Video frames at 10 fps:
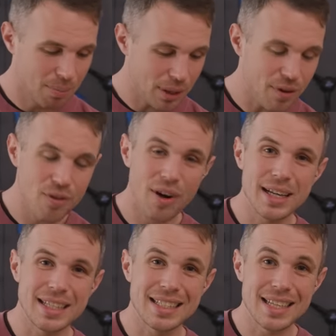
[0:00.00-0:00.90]
But if you're
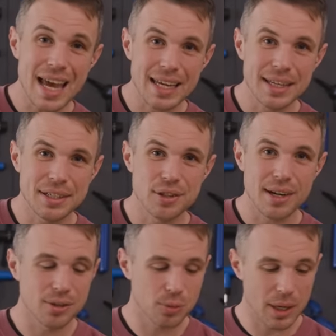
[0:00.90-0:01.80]
riding techier
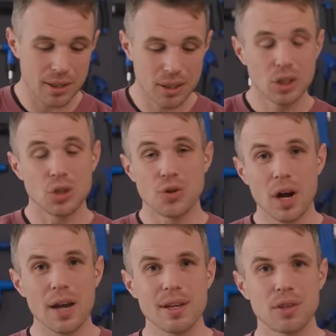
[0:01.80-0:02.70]
trails where you're
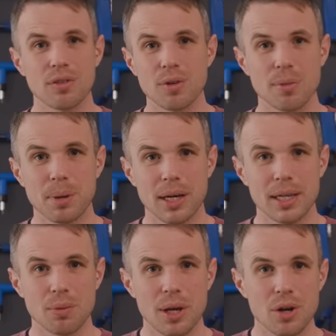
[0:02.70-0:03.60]
driving through the
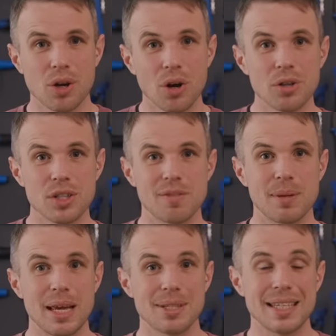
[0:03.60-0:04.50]
bike, where you're conscious of
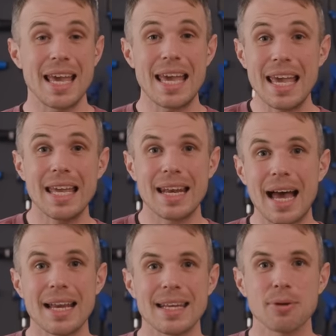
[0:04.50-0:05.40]
being able to get in
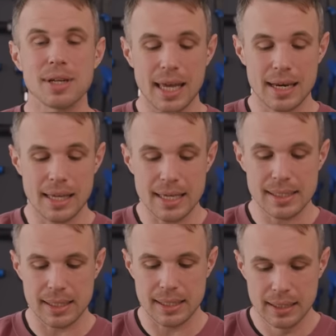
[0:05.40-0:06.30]
and out again
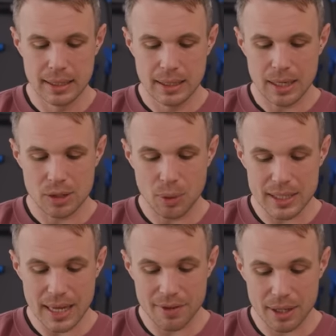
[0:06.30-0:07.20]
easily, as well
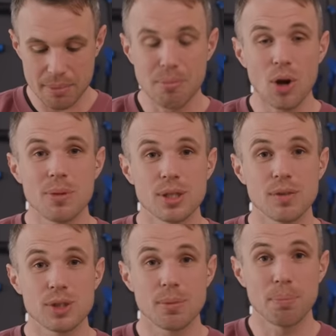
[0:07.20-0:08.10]
as having moments
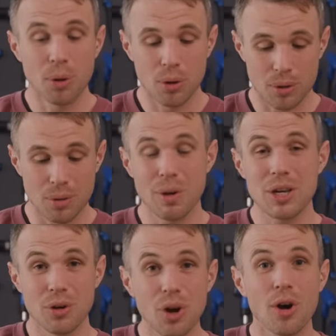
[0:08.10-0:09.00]
of support
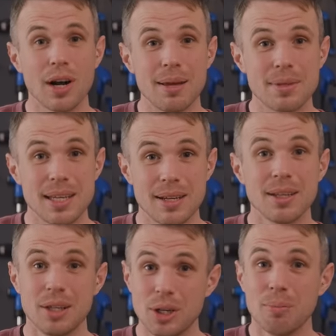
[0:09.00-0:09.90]
when you're not clipped in,
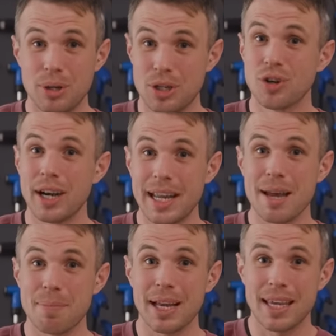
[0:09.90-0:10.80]
but you're trying to
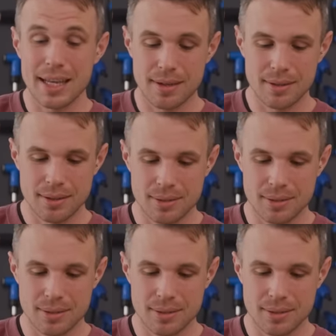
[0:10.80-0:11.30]
get back in,